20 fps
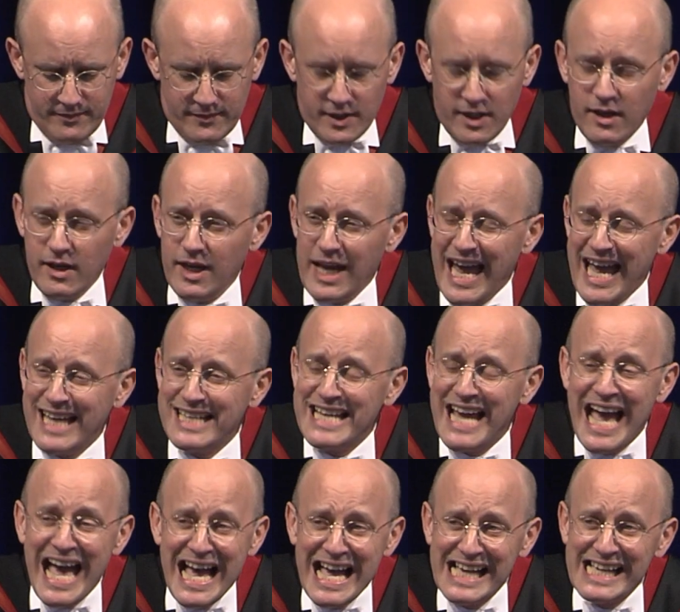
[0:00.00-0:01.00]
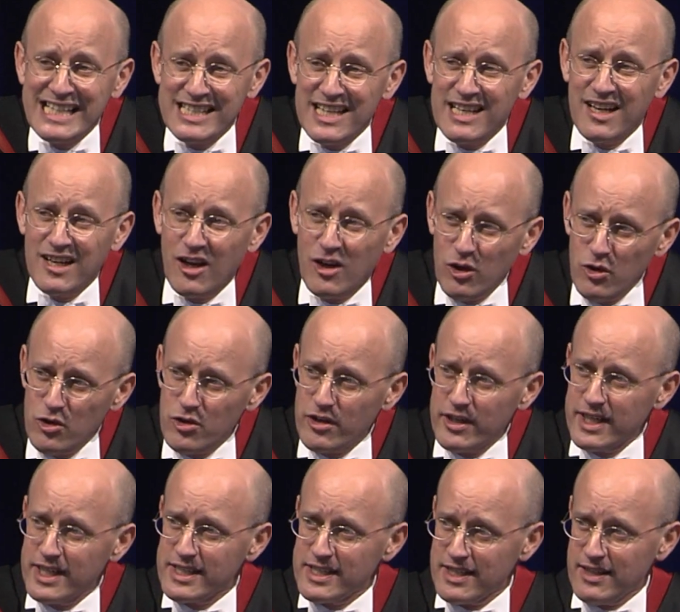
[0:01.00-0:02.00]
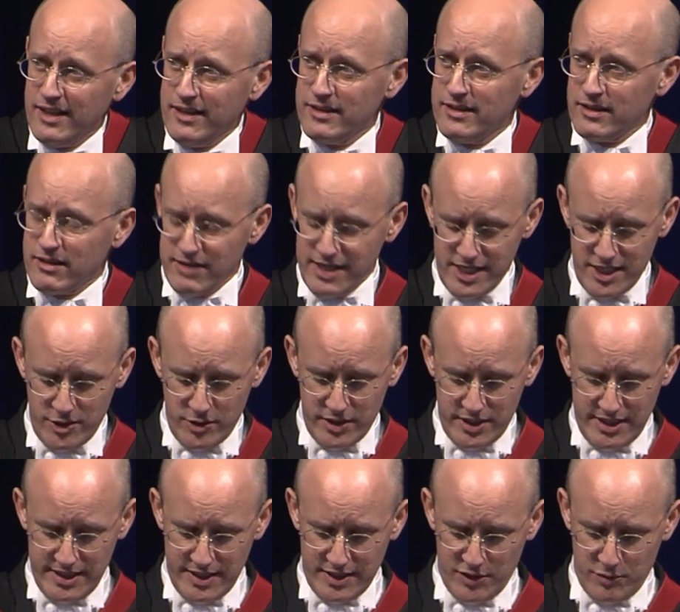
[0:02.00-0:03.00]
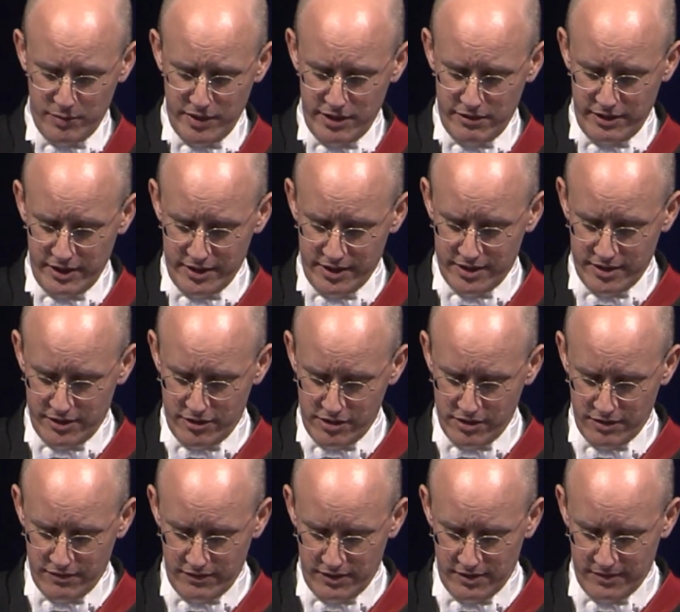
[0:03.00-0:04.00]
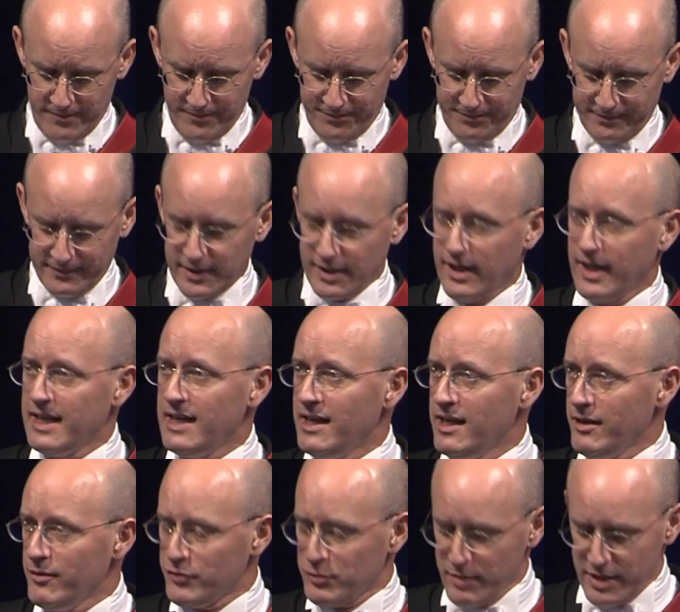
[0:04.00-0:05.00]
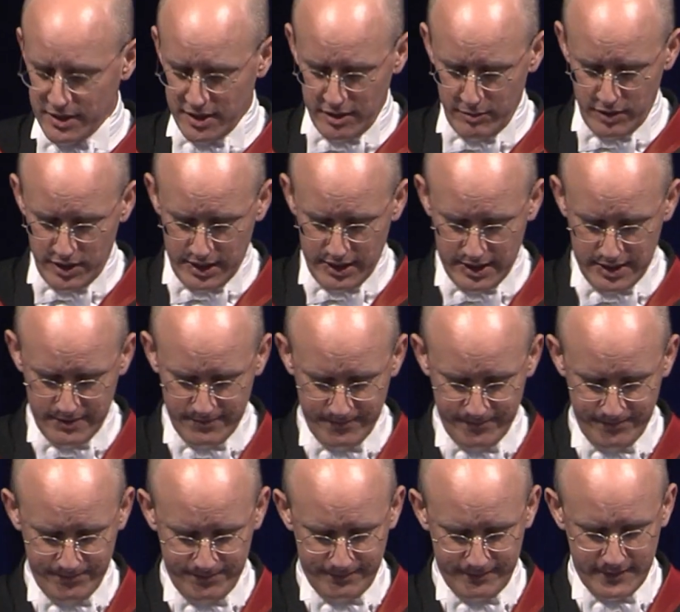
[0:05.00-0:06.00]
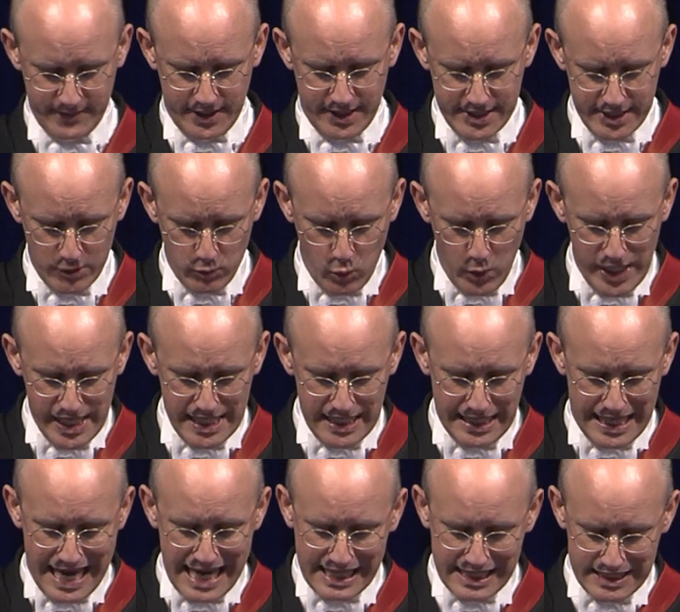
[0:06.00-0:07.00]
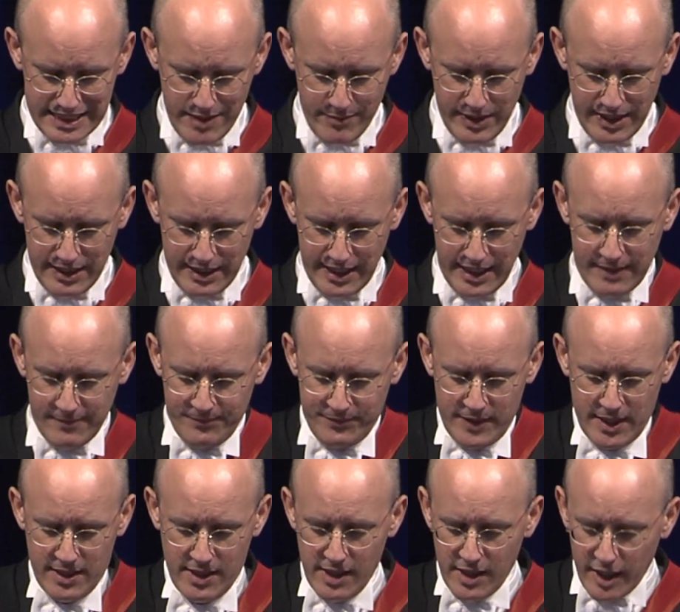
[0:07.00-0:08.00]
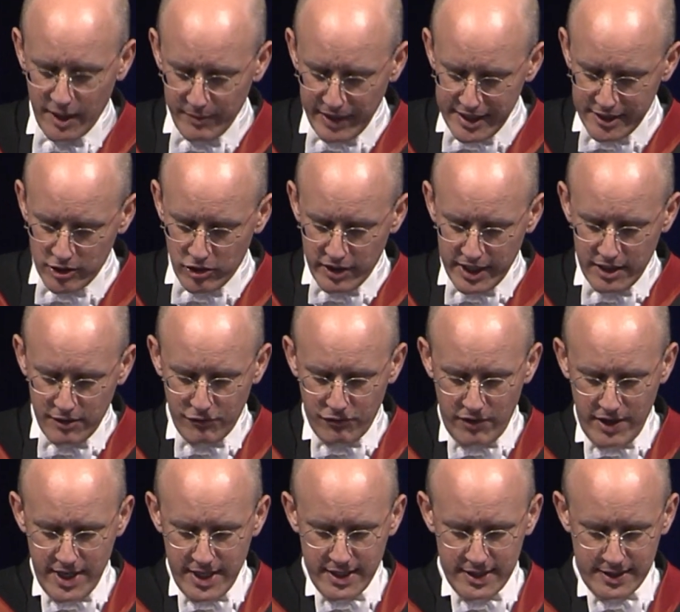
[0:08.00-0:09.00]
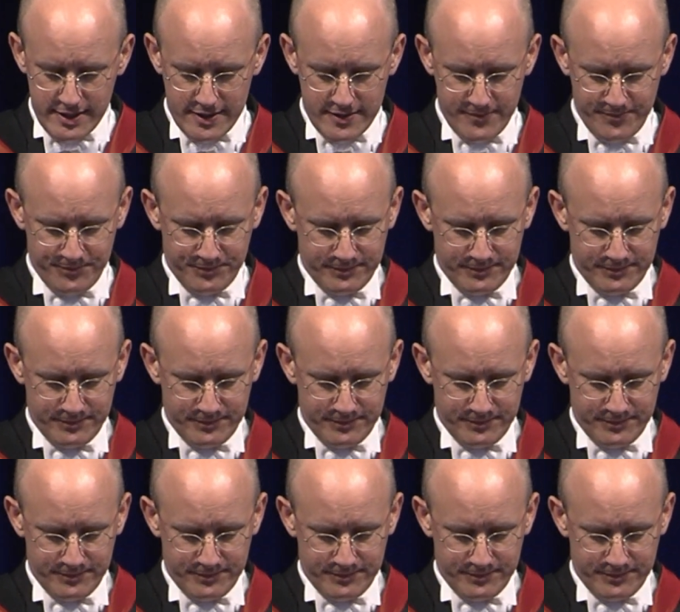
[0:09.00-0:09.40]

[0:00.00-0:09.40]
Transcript: I had had a glorious undergraduate experience at Oxford. I loved my subject. I did well academically. I made great friends.